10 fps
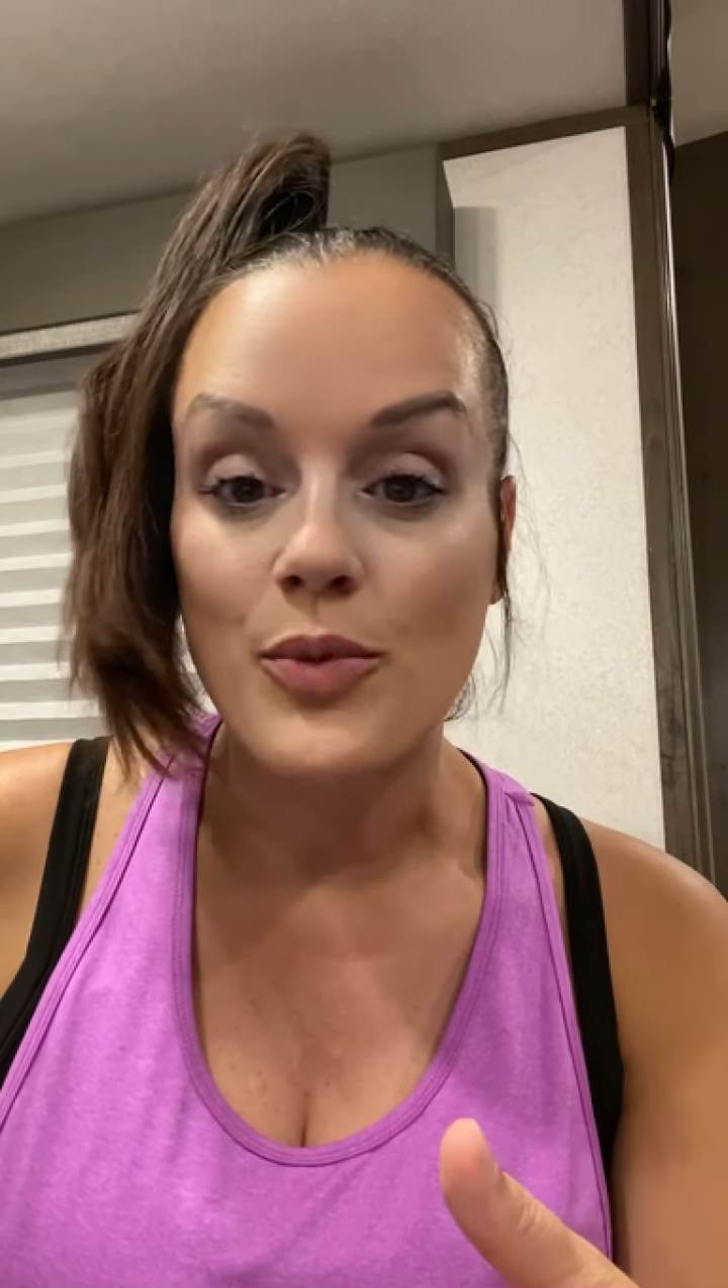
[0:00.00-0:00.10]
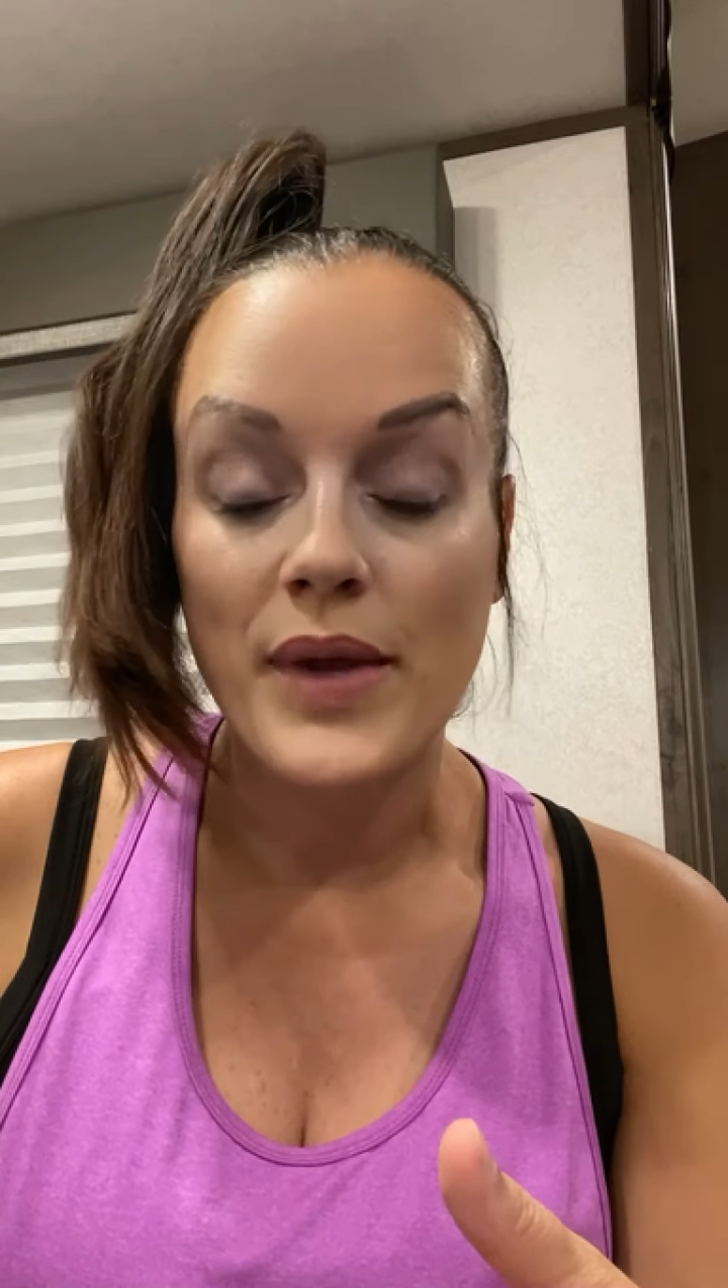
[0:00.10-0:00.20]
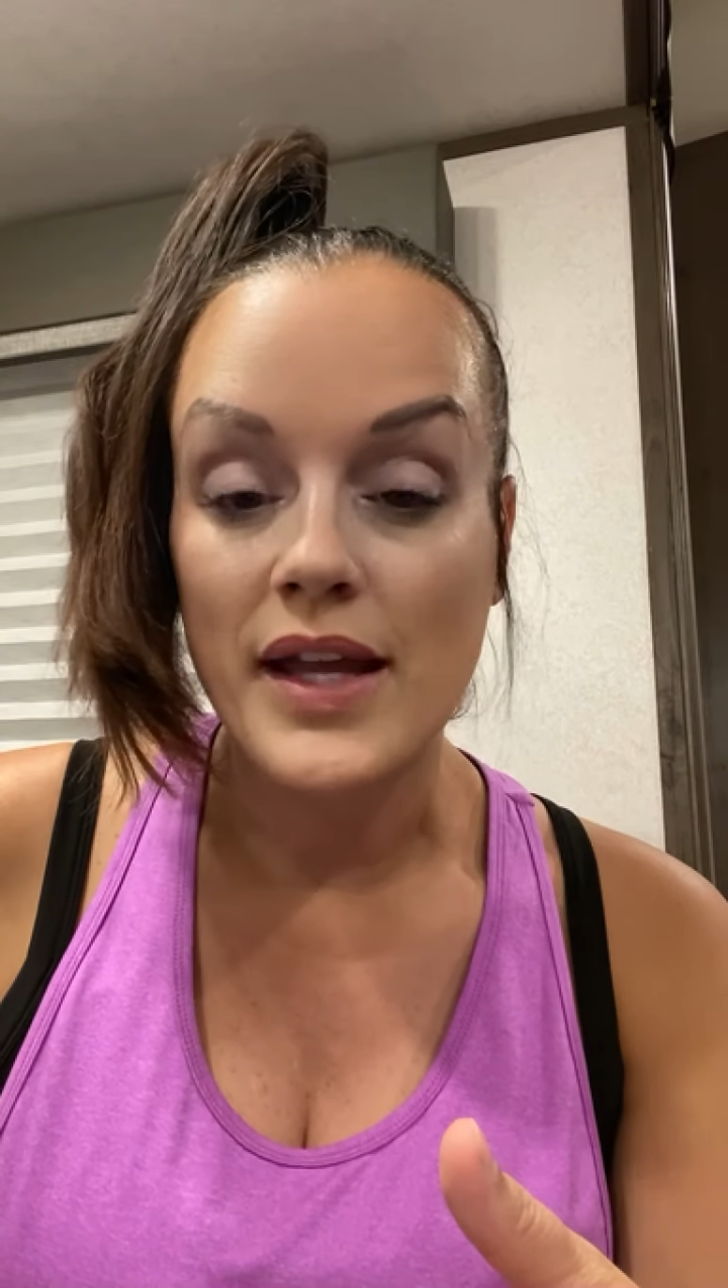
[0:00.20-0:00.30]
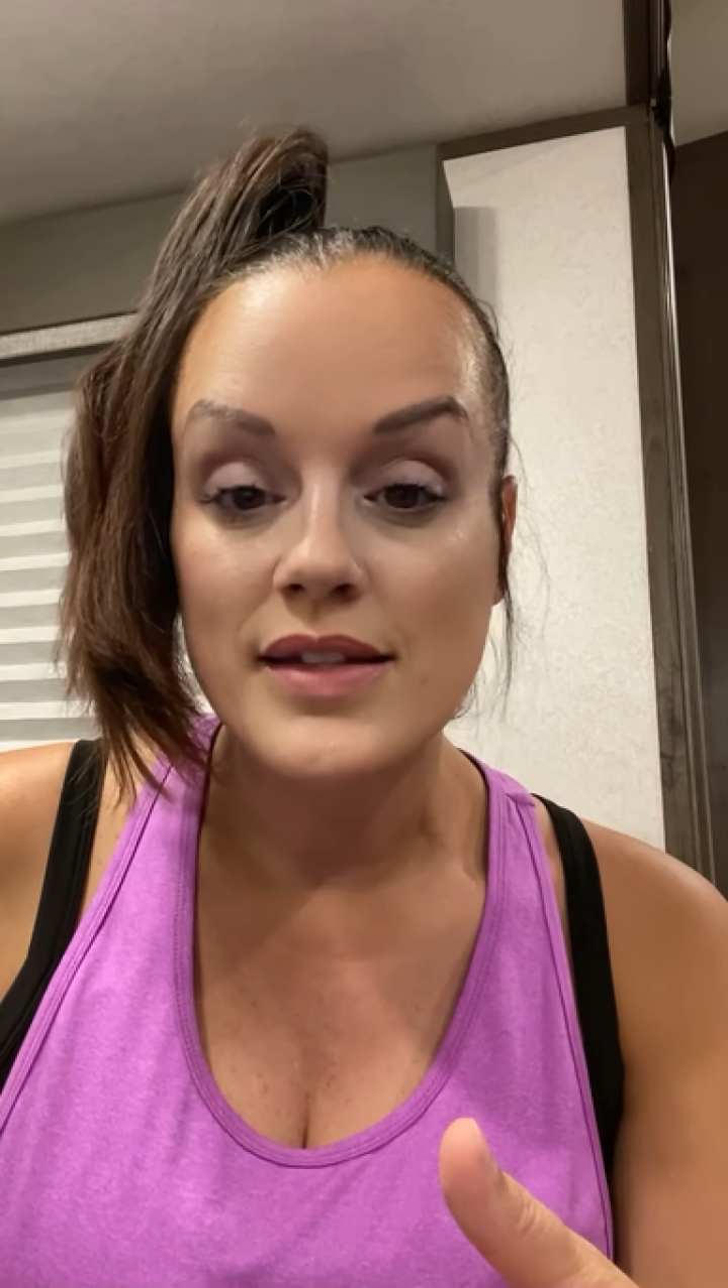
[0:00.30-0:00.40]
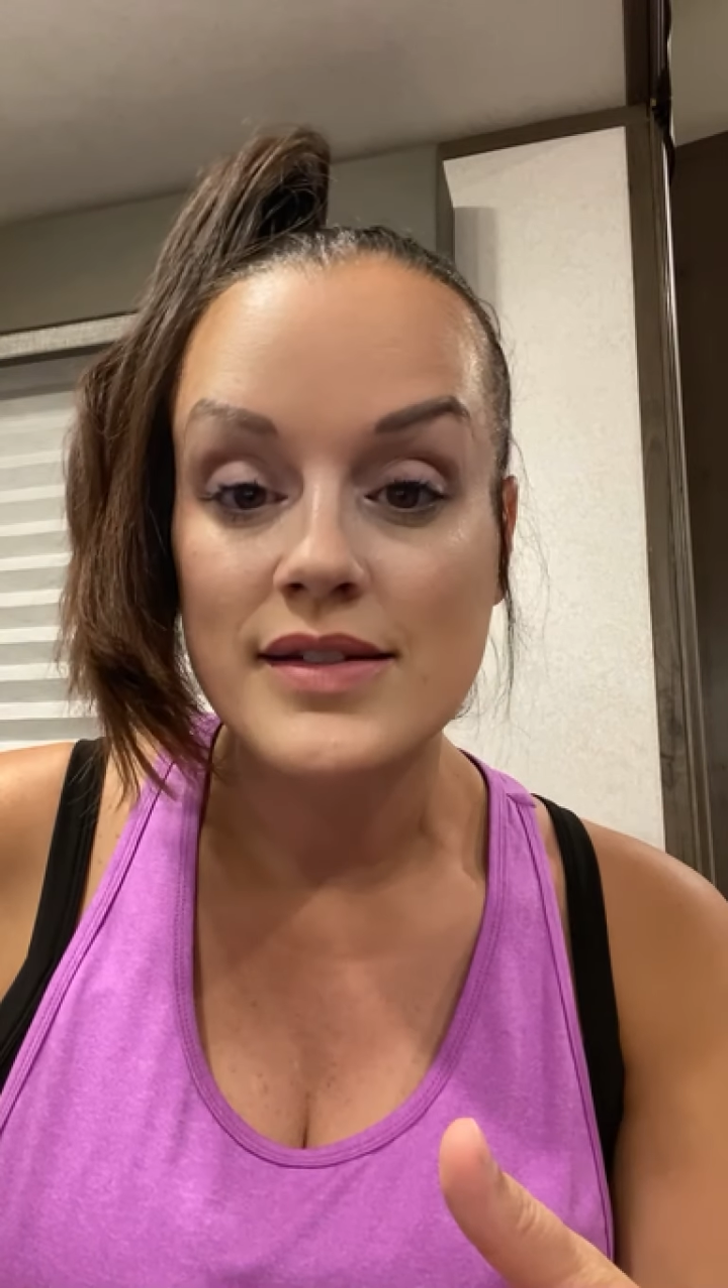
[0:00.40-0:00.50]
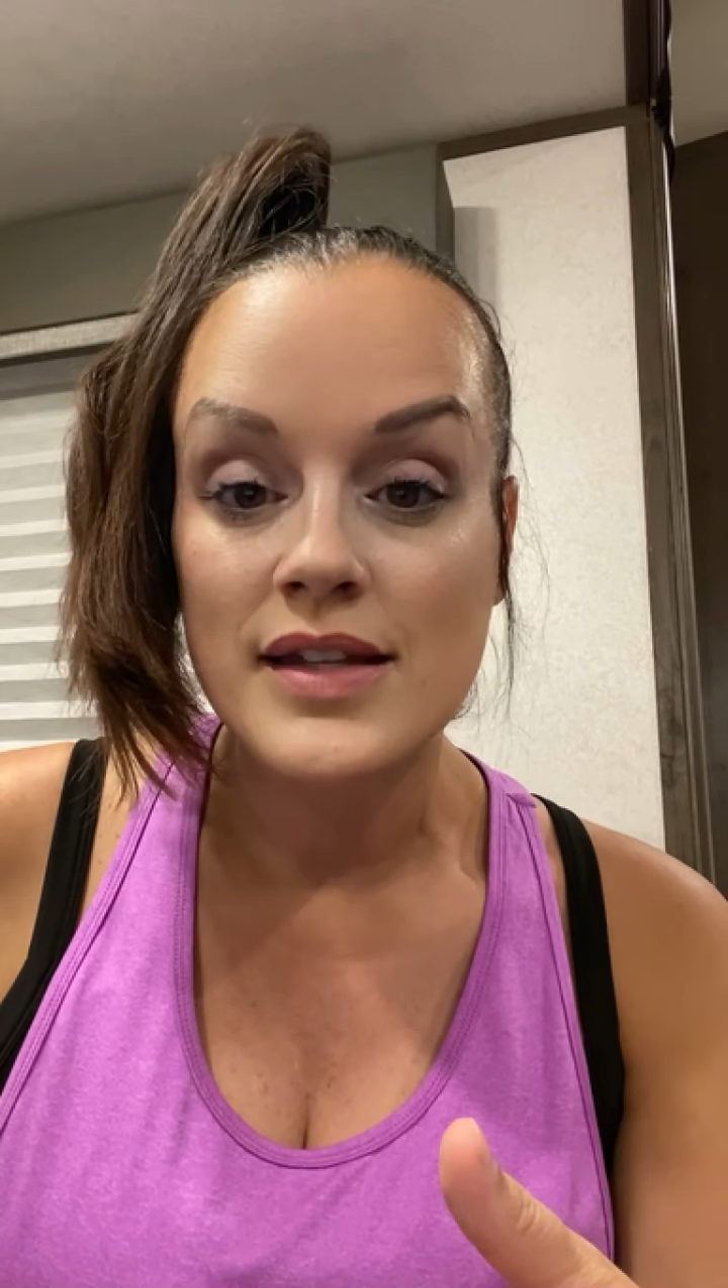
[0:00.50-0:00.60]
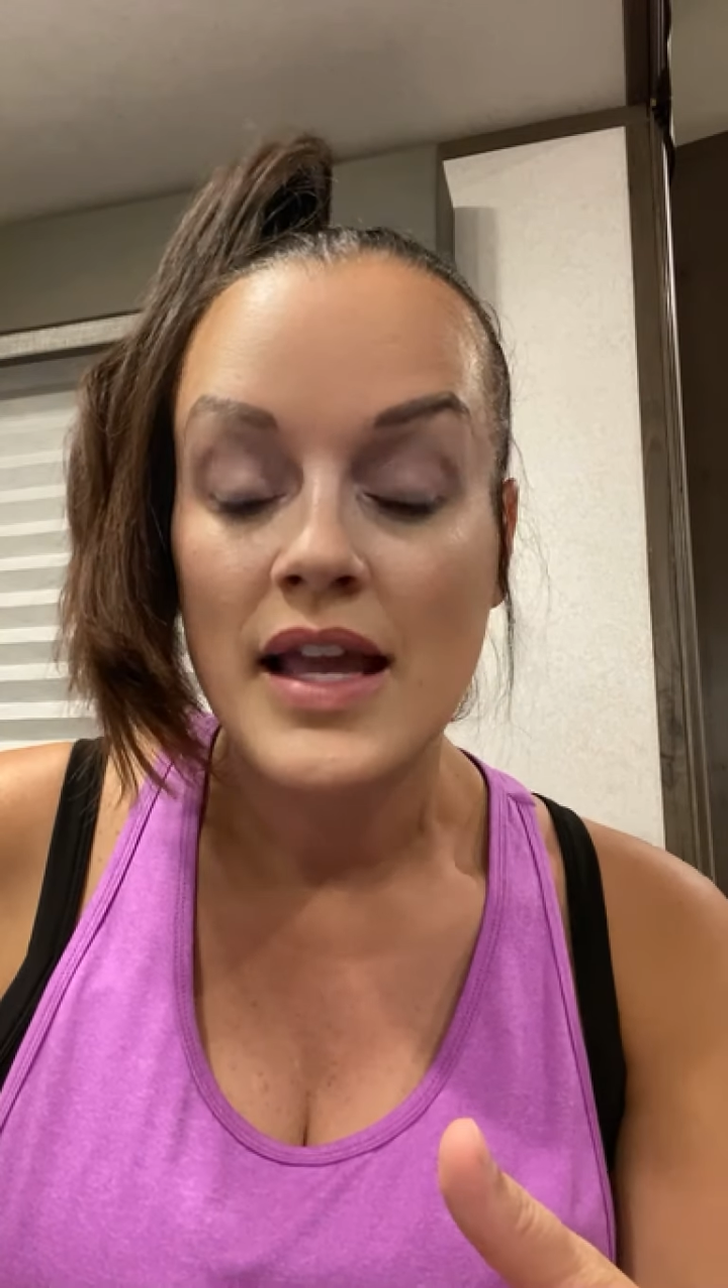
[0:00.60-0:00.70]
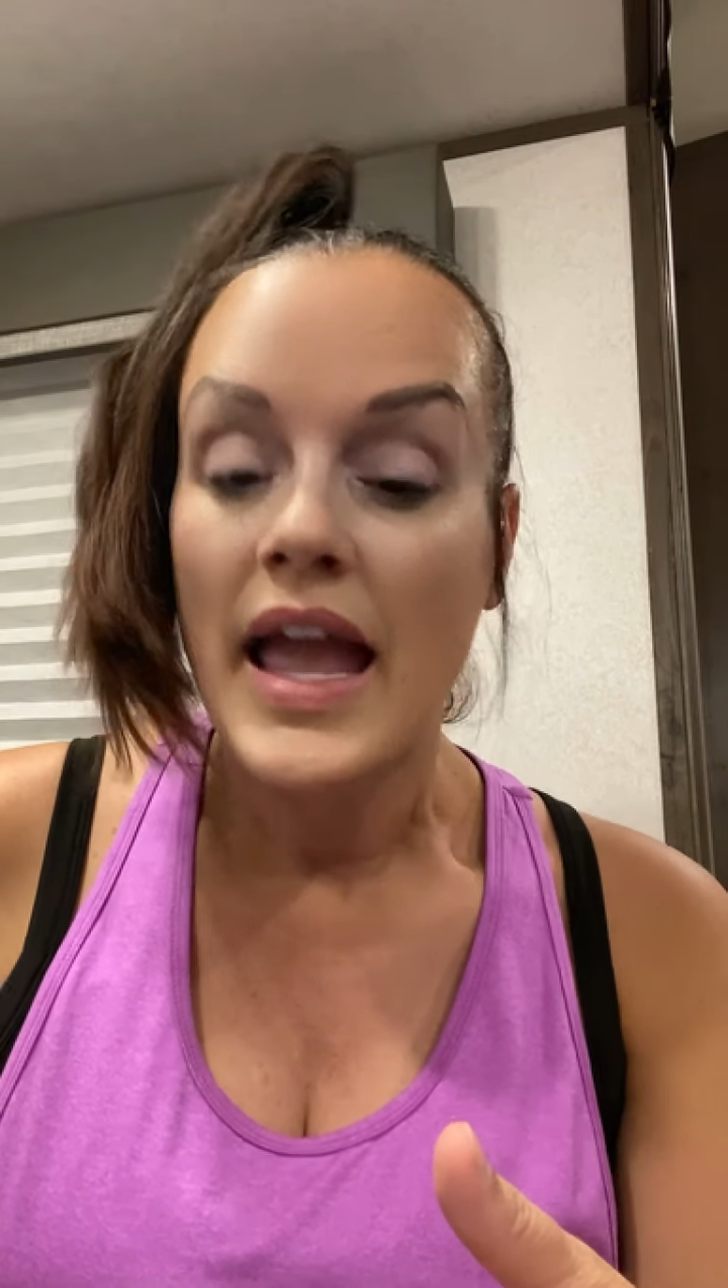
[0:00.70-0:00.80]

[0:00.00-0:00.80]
your pets.